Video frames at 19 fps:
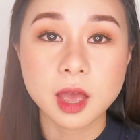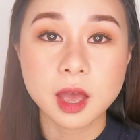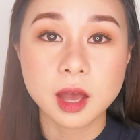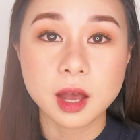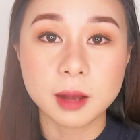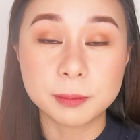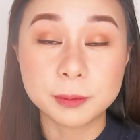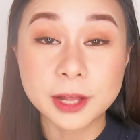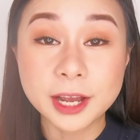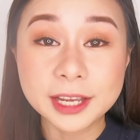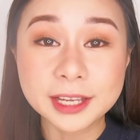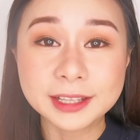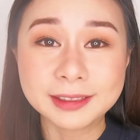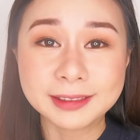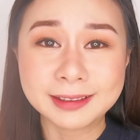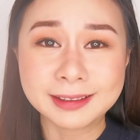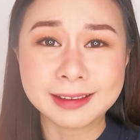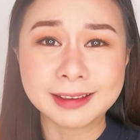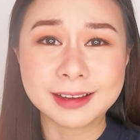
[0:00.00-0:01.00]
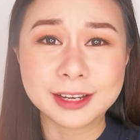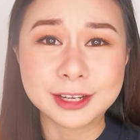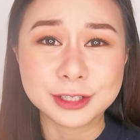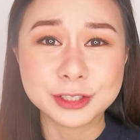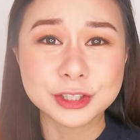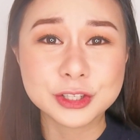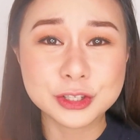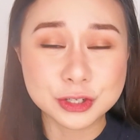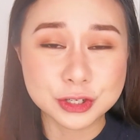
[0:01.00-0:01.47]
applying
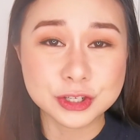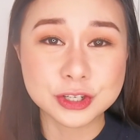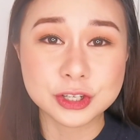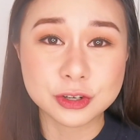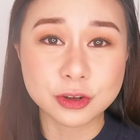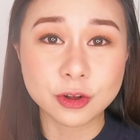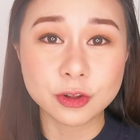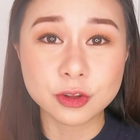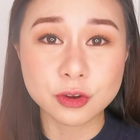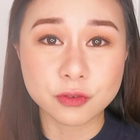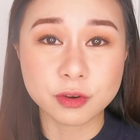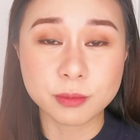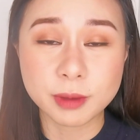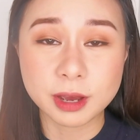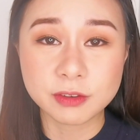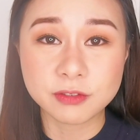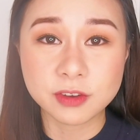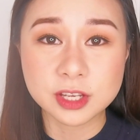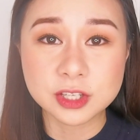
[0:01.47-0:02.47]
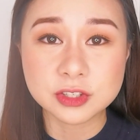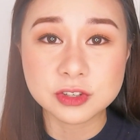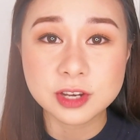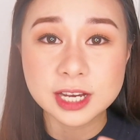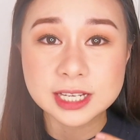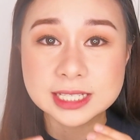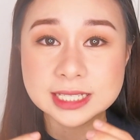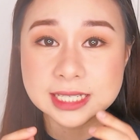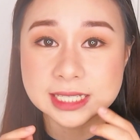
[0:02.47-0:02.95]
the cushion all over my face, you
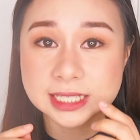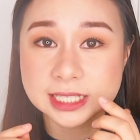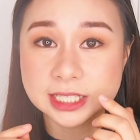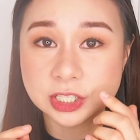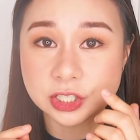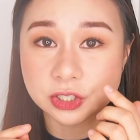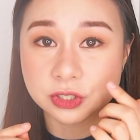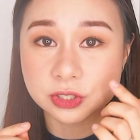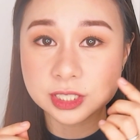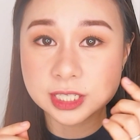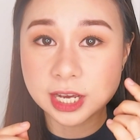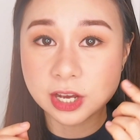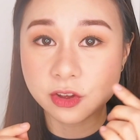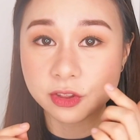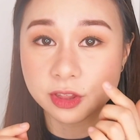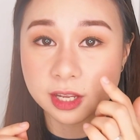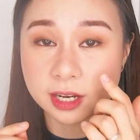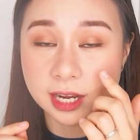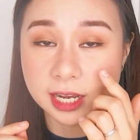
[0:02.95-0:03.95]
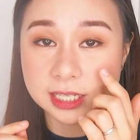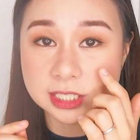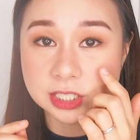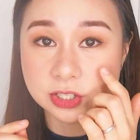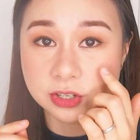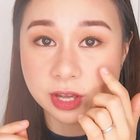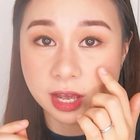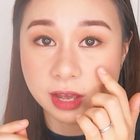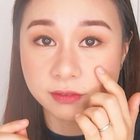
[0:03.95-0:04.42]
guys can still tell that I
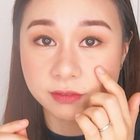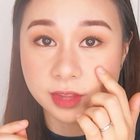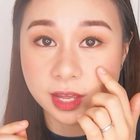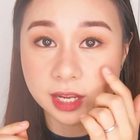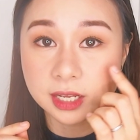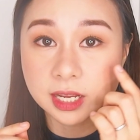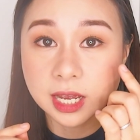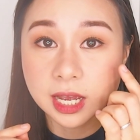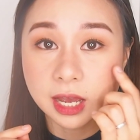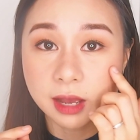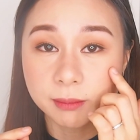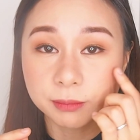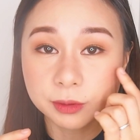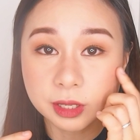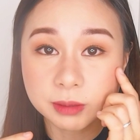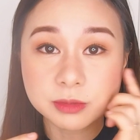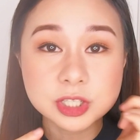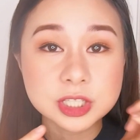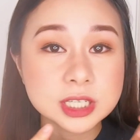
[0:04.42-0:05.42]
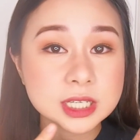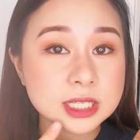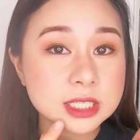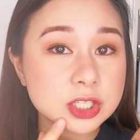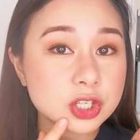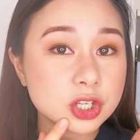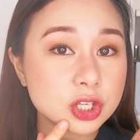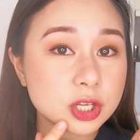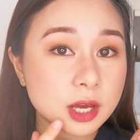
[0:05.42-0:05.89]
still have that
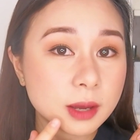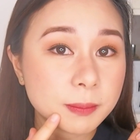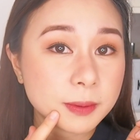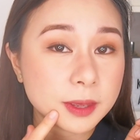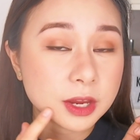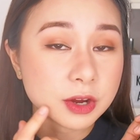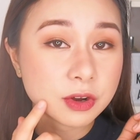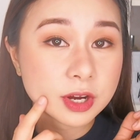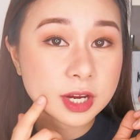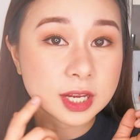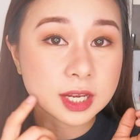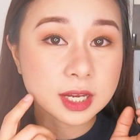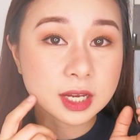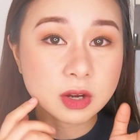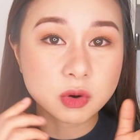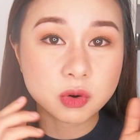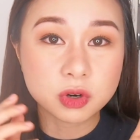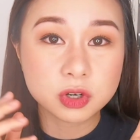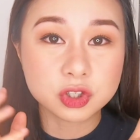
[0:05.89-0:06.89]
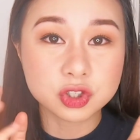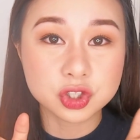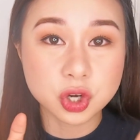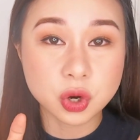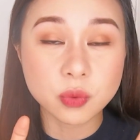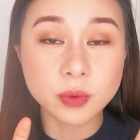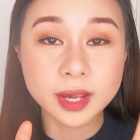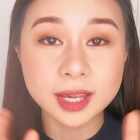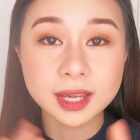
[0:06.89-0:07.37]
blemishes appearing or
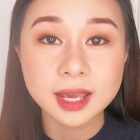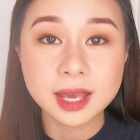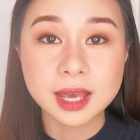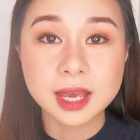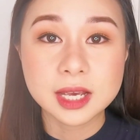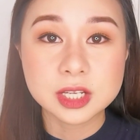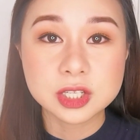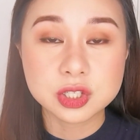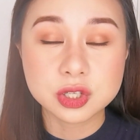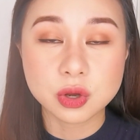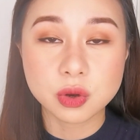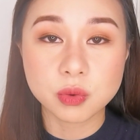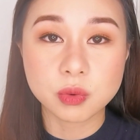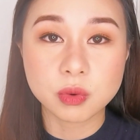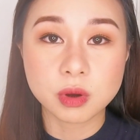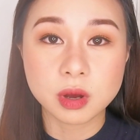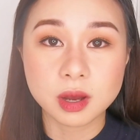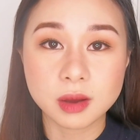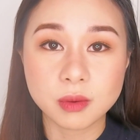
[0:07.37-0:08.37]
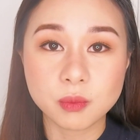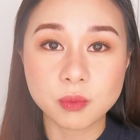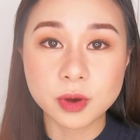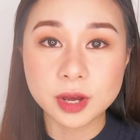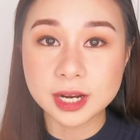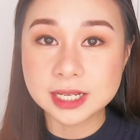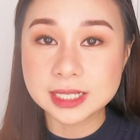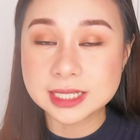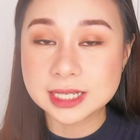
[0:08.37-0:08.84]
showing. So
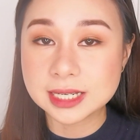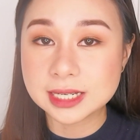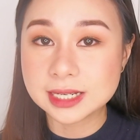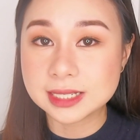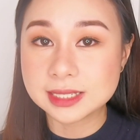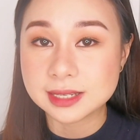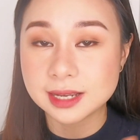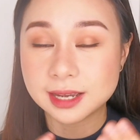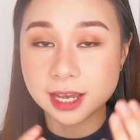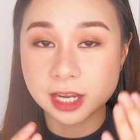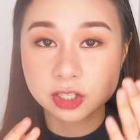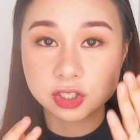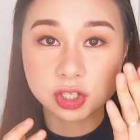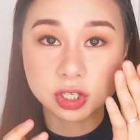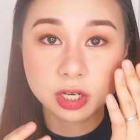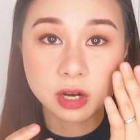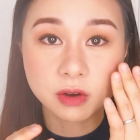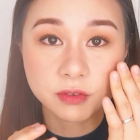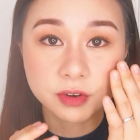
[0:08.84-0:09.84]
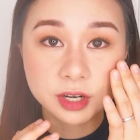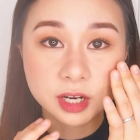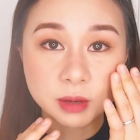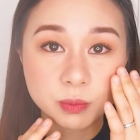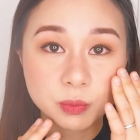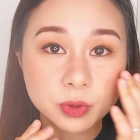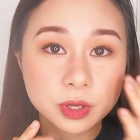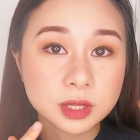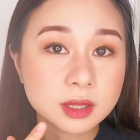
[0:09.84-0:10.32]
what I did is I actually covered
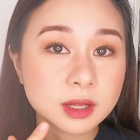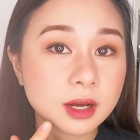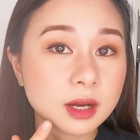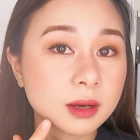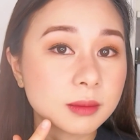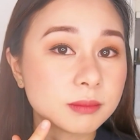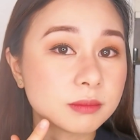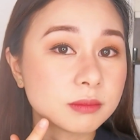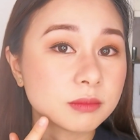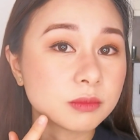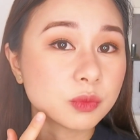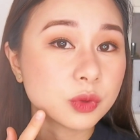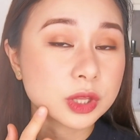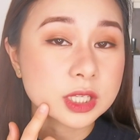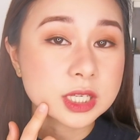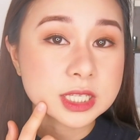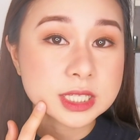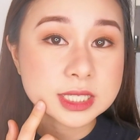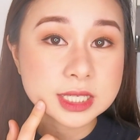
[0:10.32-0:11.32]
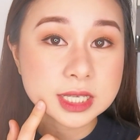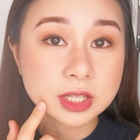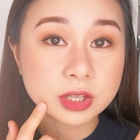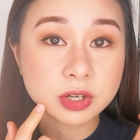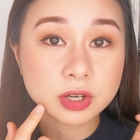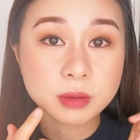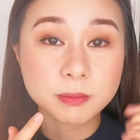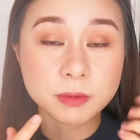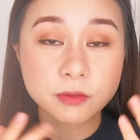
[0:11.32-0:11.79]
up with
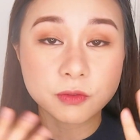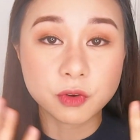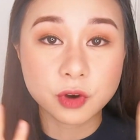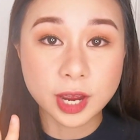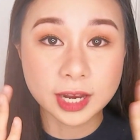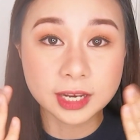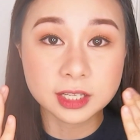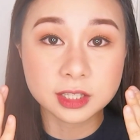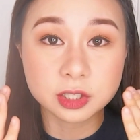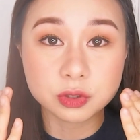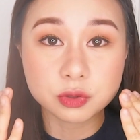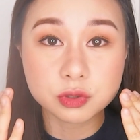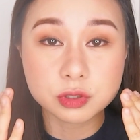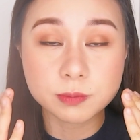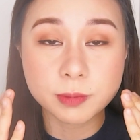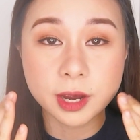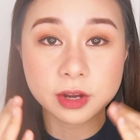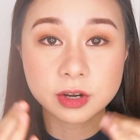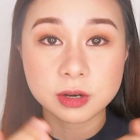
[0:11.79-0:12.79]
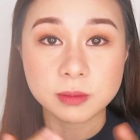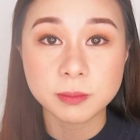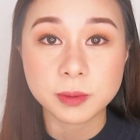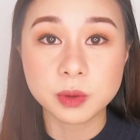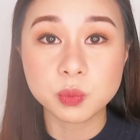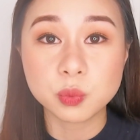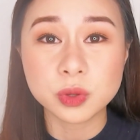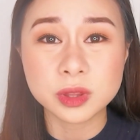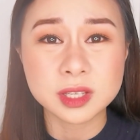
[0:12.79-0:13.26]
concealer before adding the loose powder.
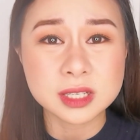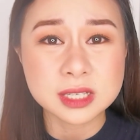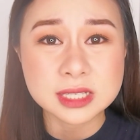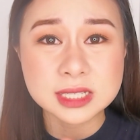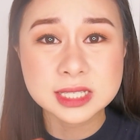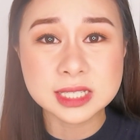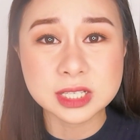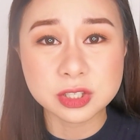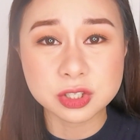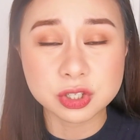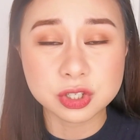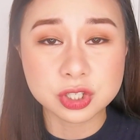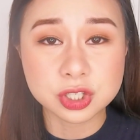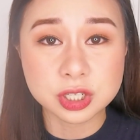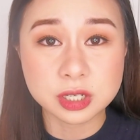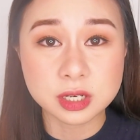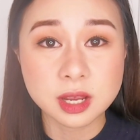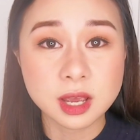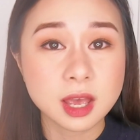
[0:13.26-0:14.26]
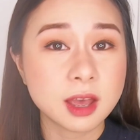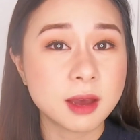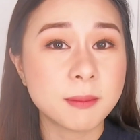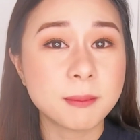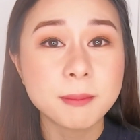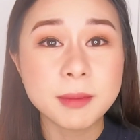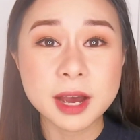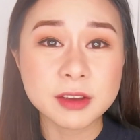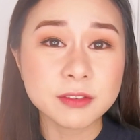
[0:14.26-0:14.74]
But with the Conceal cushion,
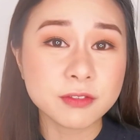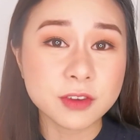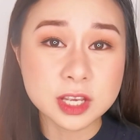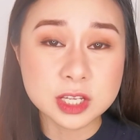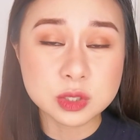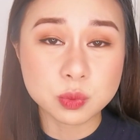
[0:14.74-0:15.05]
my face